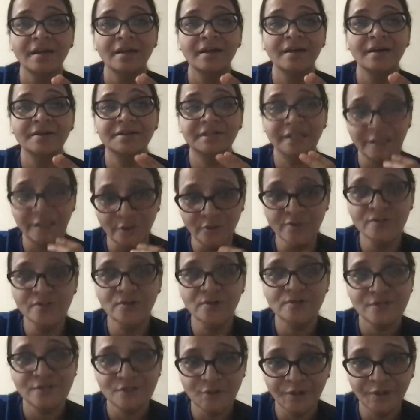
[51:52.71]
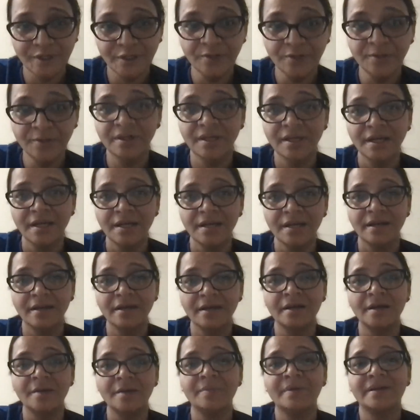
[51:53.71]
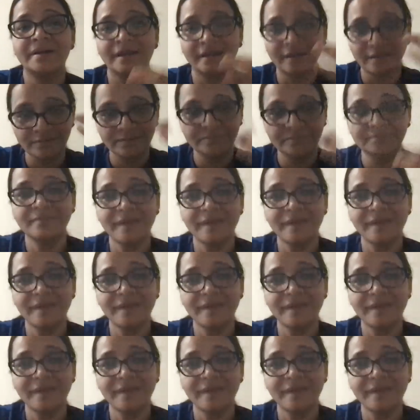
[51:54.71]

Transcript: Telugu is also doing good. But like,